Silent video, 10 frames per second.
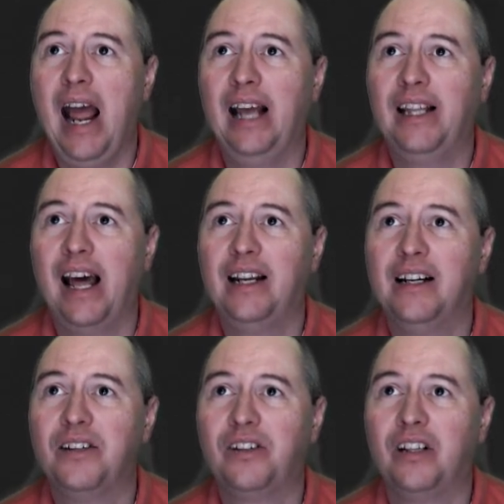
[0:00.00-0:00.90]
and that
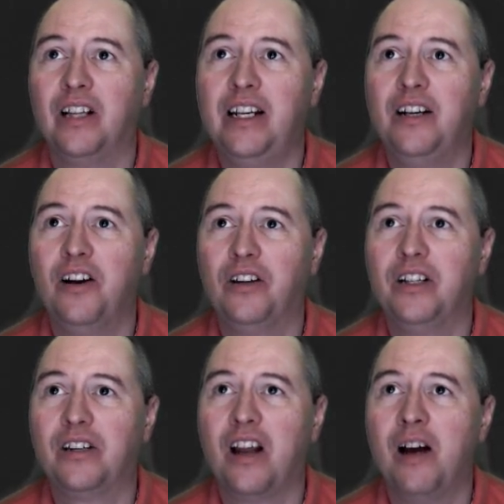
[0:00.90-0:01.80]
is deleting all
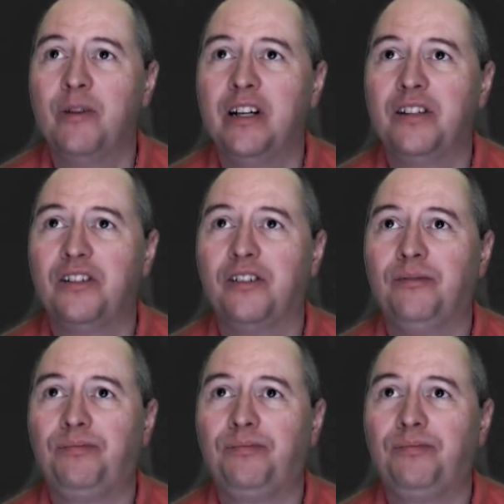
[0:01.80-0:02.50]
these comments.